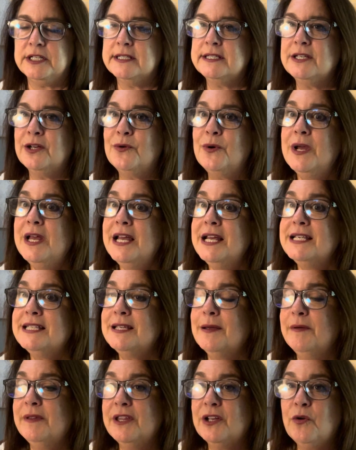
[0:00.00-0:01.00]
So
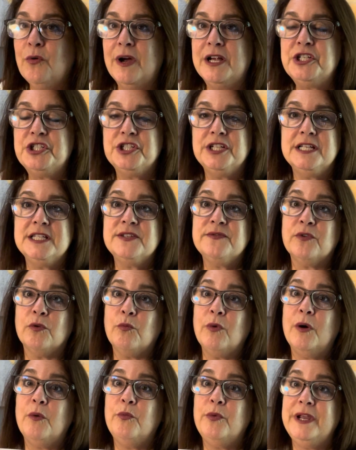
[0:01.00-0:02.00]
some of the questions for
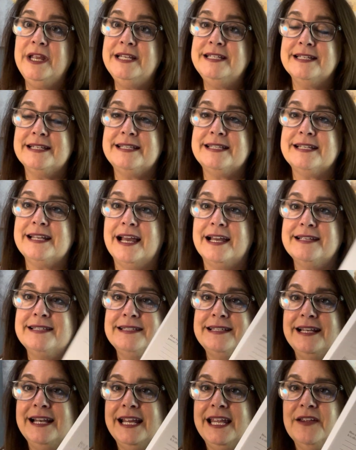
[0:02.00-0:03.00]
what we discussed,
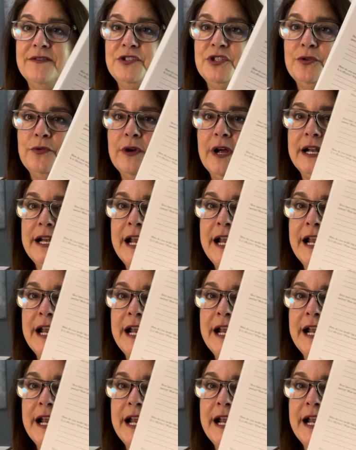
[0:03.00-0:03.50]
and it gives you an